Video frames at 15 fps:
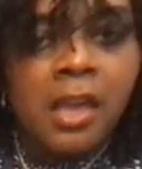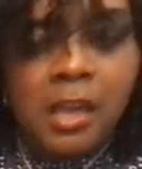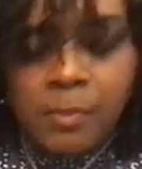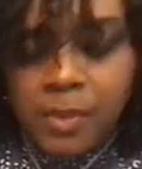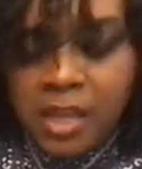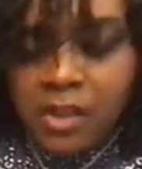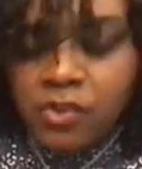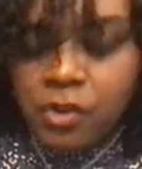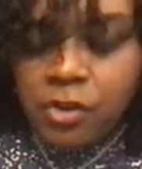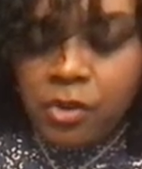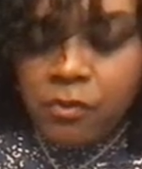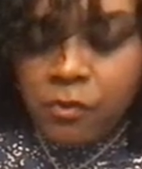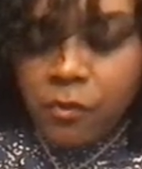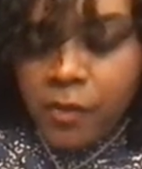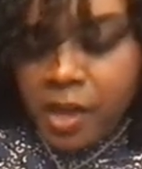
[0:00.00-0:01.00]
because you
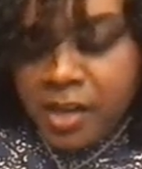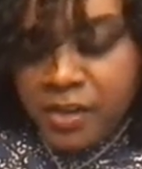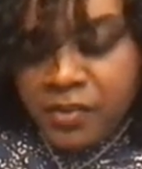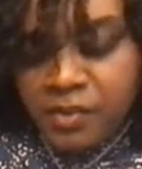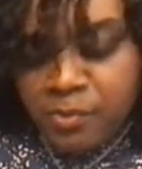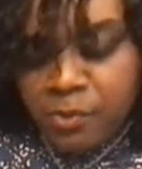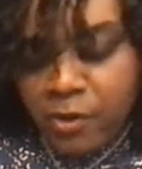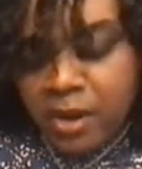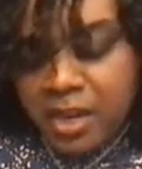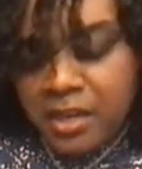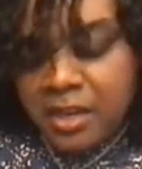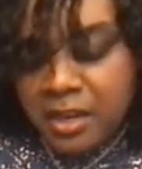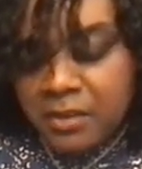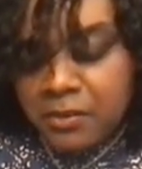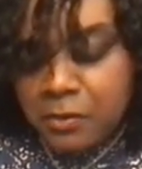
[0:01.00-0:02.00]
can find some great
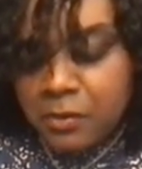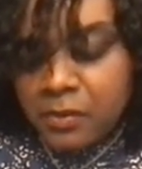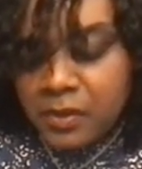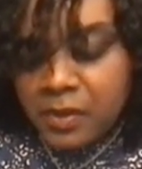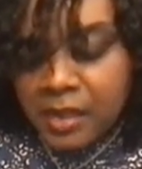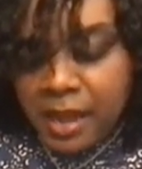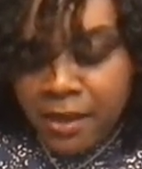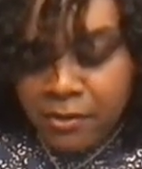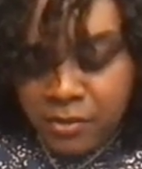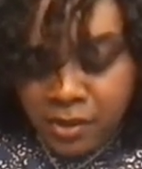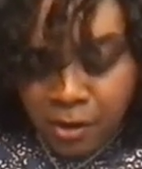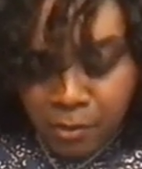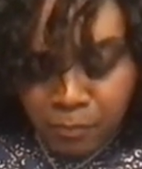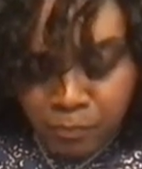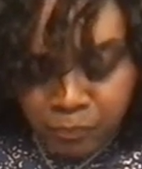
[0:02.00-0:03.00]
deals out there.